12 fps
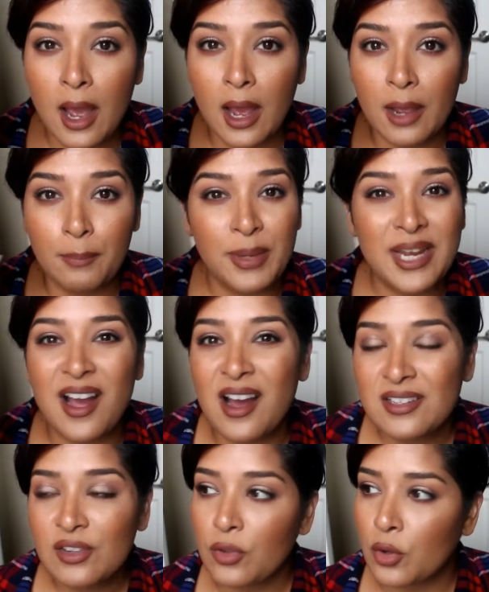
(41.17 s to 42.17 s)
Uh,
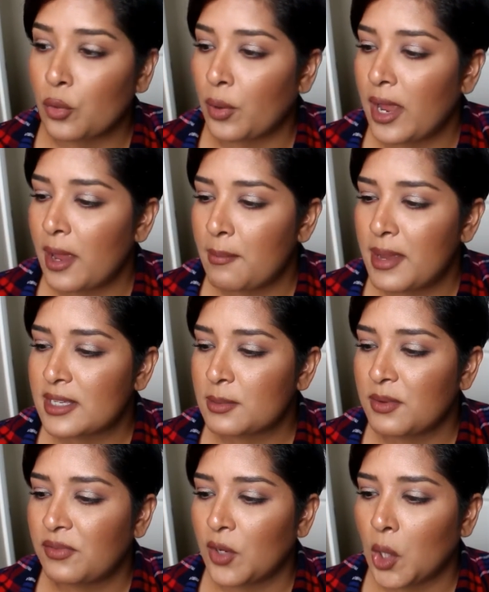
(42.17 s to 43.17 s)
because of the gray, it makes
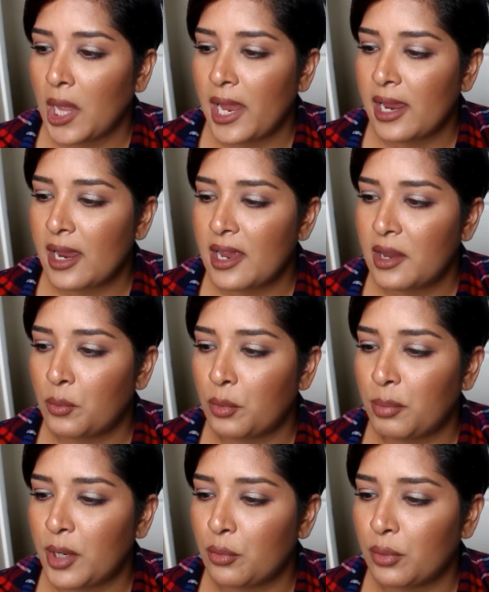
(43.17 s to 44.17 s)
me feel like it
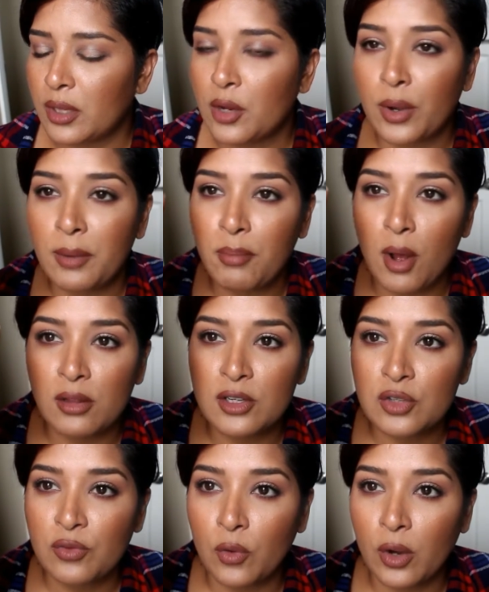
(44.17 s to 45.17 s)
would be a really great
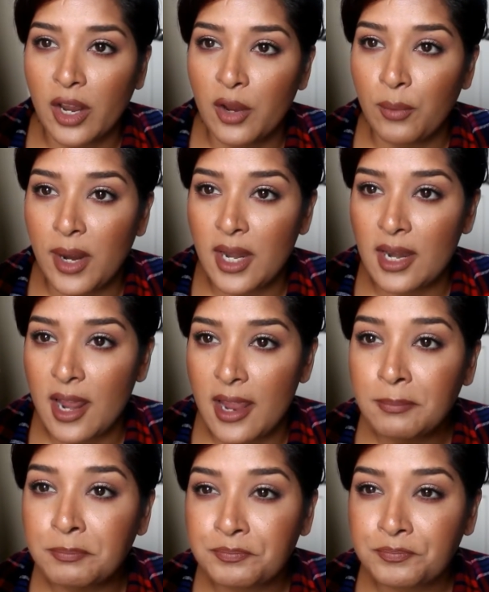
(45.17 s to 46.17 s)
polish for a rainy
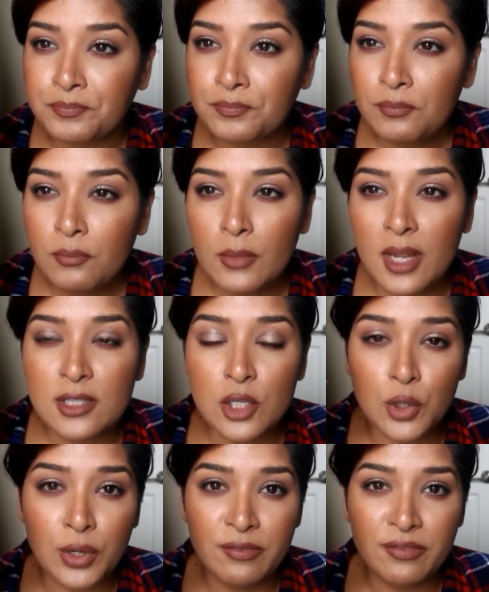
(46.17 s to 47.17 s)
day. It's a
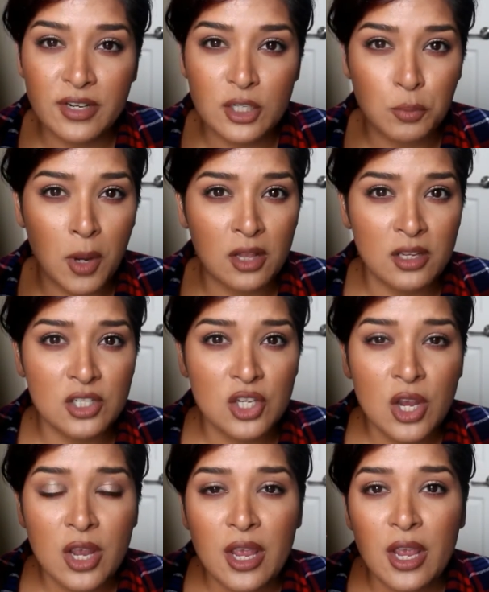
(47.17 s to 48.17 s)
cream finish polish.
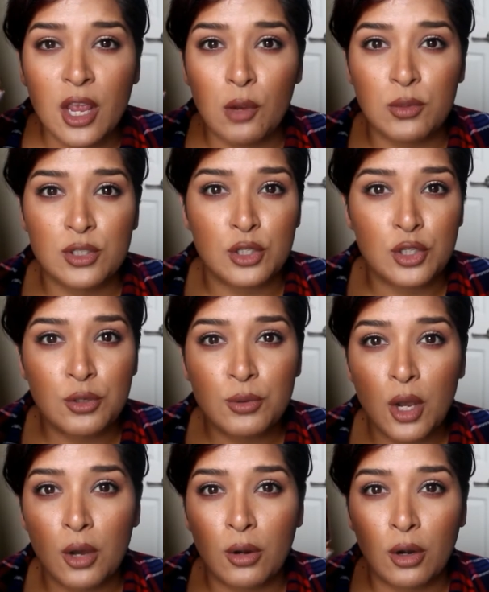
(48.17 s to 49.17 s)
It was a two
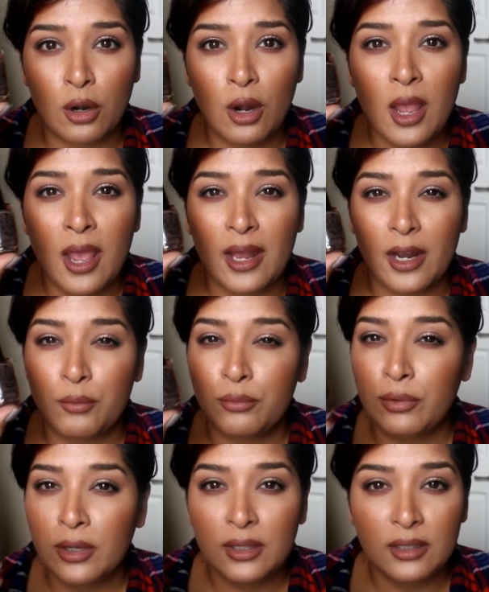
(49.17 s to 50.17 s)
coater and I
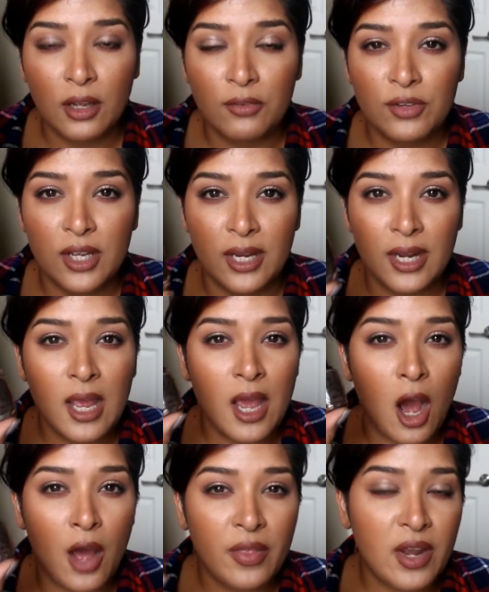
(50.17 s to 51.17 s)
really loved it.
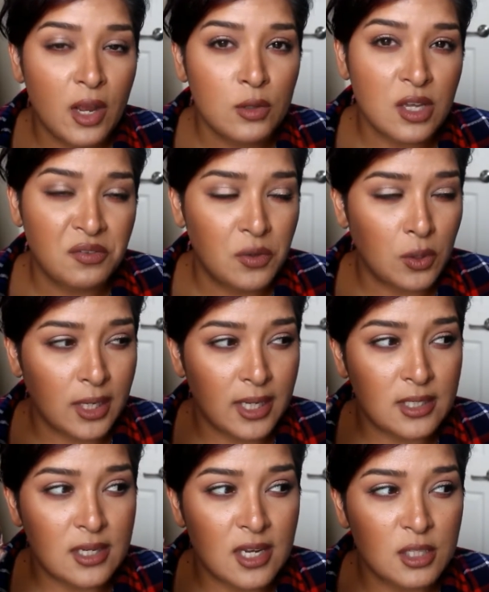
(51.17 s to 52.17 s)
On the nails, I feel like
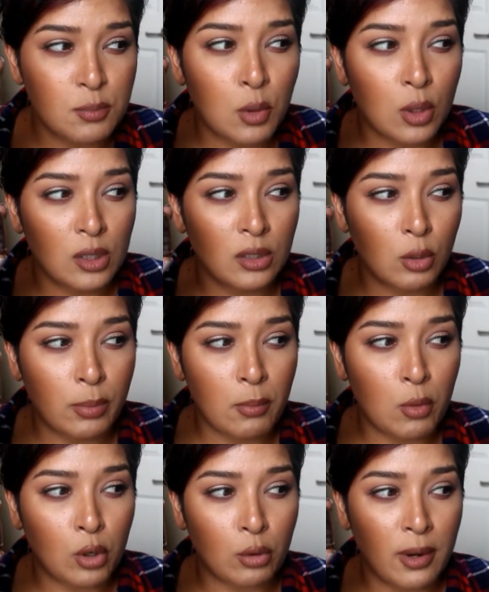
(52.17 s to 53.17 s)
it does pull a little bit
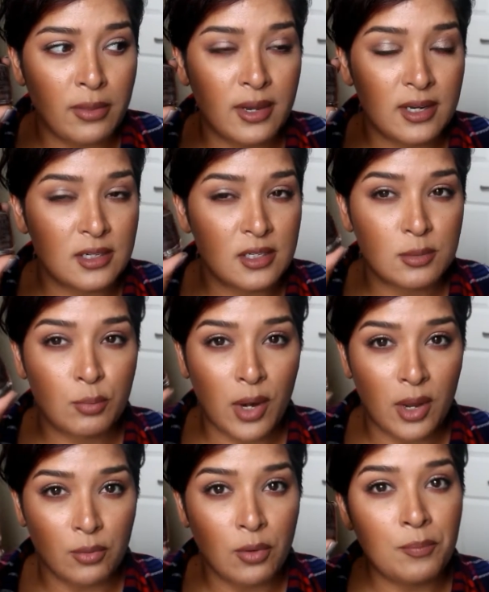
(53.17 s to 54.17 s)
more gray than it does
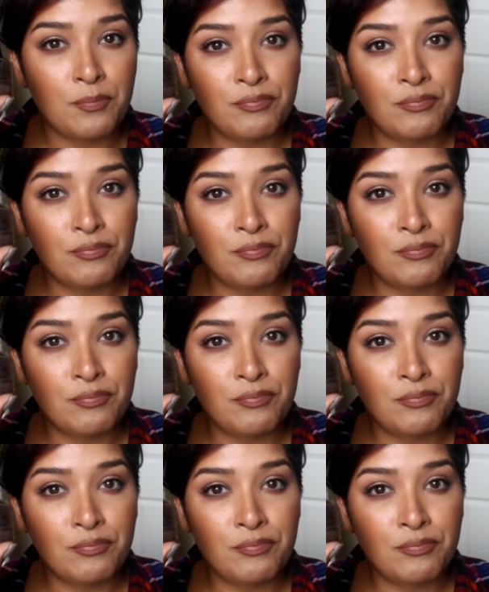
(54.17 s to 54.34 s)
brown